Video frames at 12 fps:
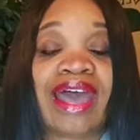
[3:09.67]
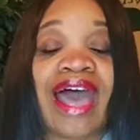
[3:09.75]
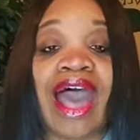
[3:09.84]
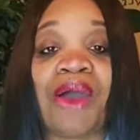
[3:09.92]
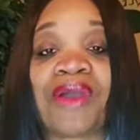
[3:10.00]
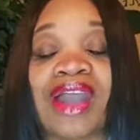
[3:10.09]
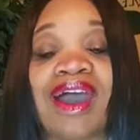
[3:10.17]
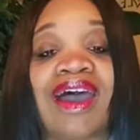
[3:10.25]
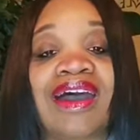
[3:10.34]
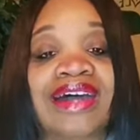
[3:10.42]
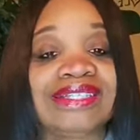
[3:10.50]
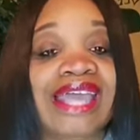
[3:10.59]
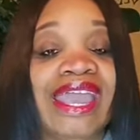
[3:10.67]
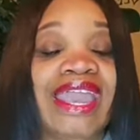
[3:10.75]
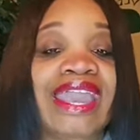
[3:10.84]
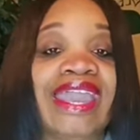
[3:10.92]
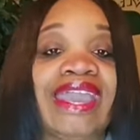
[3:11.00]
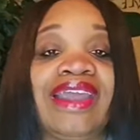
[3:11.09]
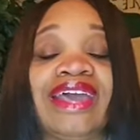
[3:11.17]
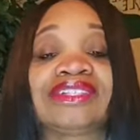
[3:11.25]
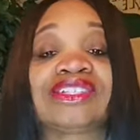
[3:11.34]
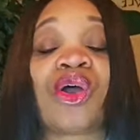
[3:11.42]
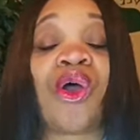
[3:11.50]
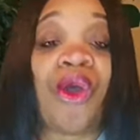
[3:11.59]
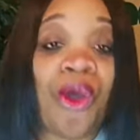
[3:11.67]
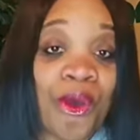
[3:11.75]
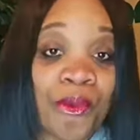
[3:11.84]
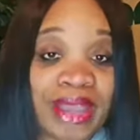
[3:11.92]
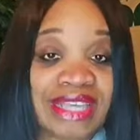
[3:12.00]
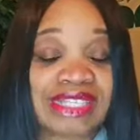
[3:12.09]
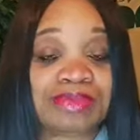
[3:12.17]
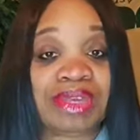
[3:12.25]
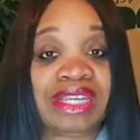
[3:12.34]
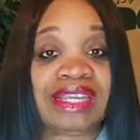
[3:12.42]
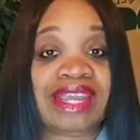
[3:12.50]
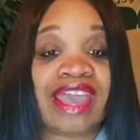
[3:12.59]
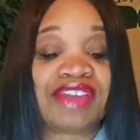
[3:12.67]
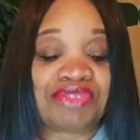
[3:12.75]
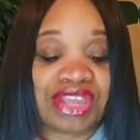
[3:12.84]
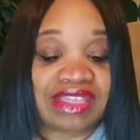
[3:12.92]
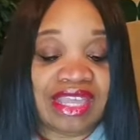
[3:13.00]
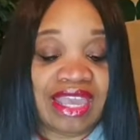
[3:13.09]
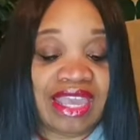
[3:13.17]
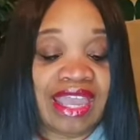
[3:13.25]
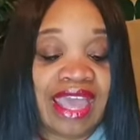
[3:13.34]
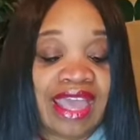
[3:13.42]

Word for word: how God's hand has always been in everything,